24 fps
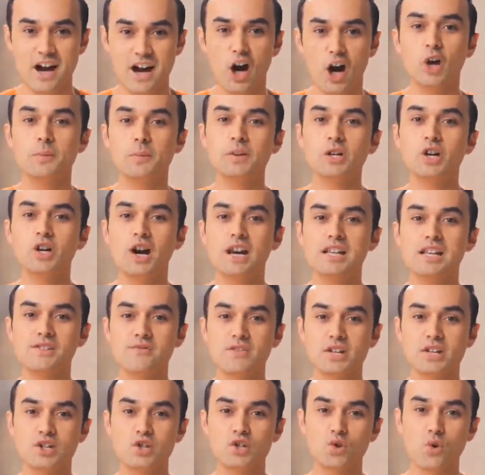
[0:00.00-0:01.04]
I hope you guys
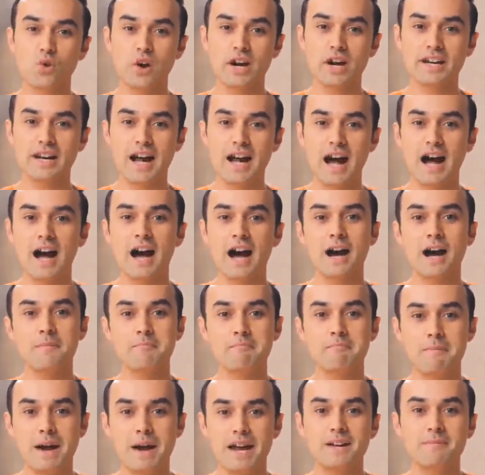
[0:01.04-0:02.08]
have enjoyed our
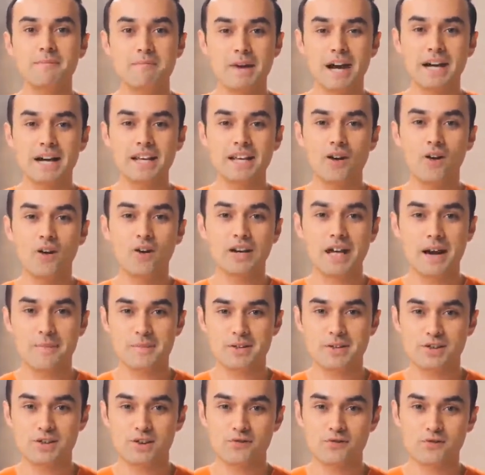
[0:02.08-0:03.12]
Make Money on
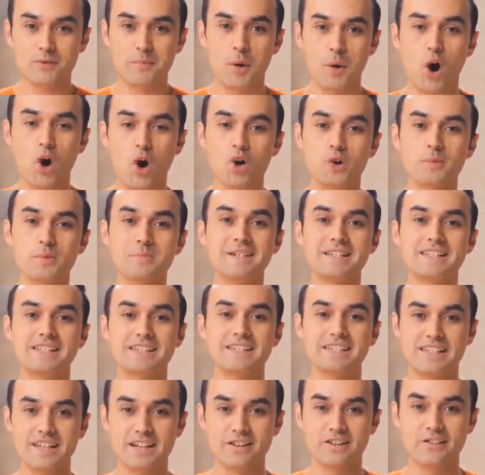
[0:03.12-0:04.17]
Amazon from Home
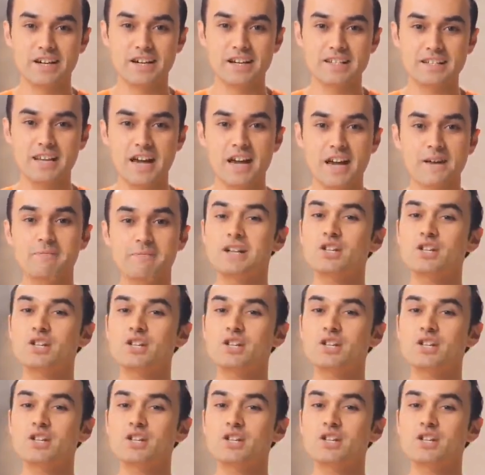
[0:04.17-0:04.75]
series.